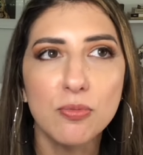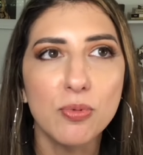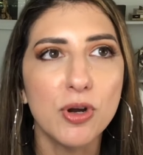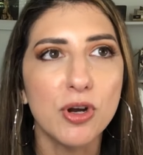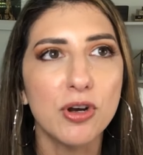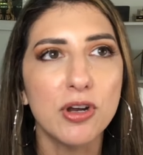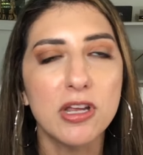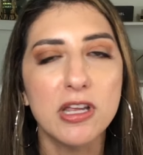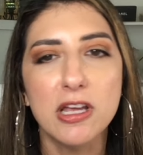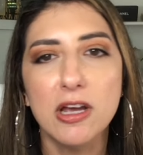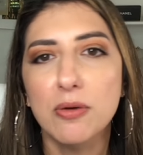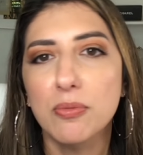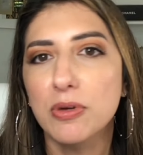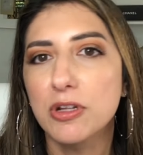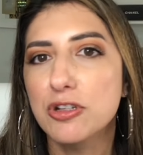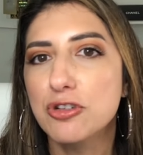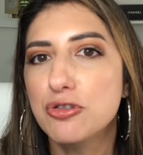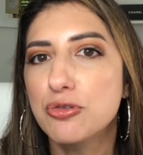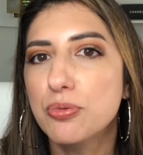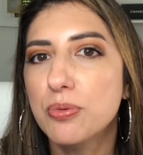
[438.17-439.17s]
wearing it
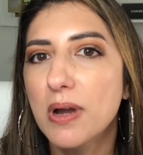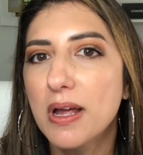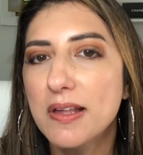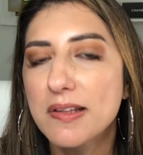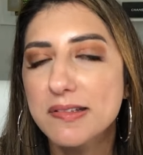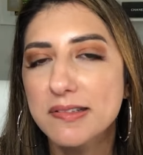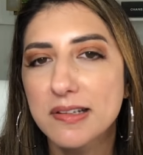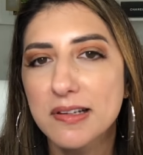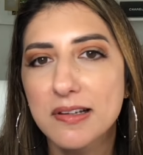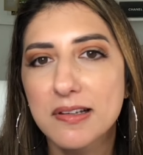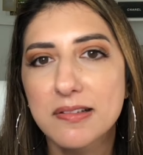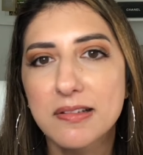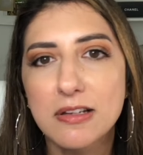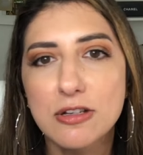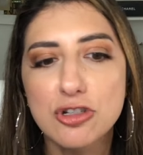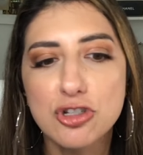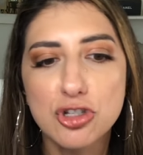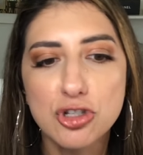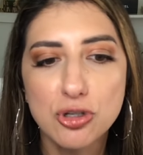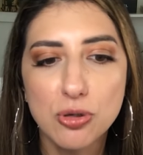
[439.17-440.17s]
with dresses,
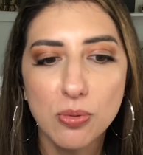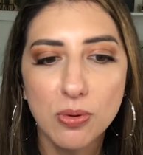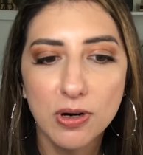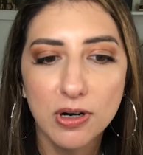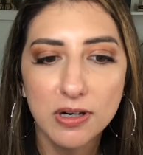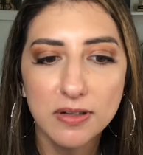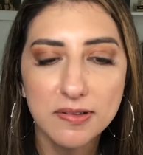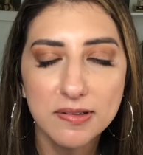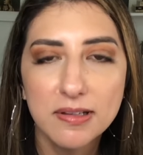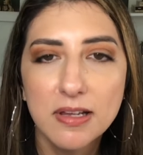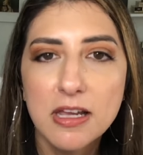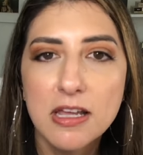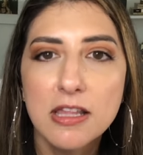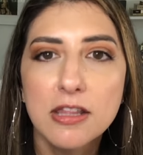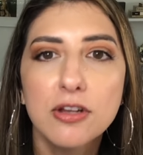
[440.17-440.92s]
shorts.